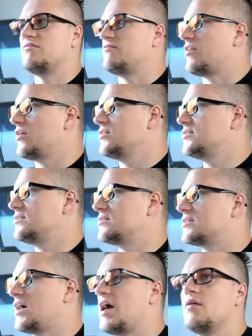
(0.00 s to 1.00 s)
First,
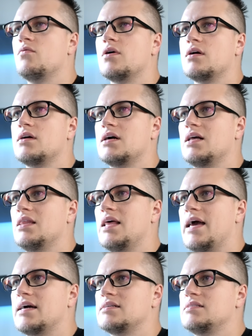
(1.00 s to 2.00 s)
Skywork
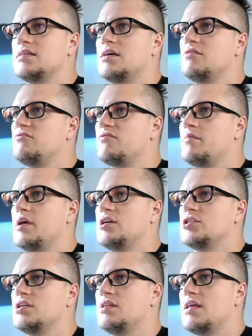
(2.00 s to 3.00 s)
collects
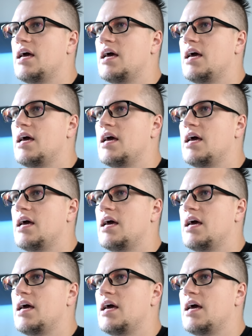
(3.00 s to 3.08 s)
information,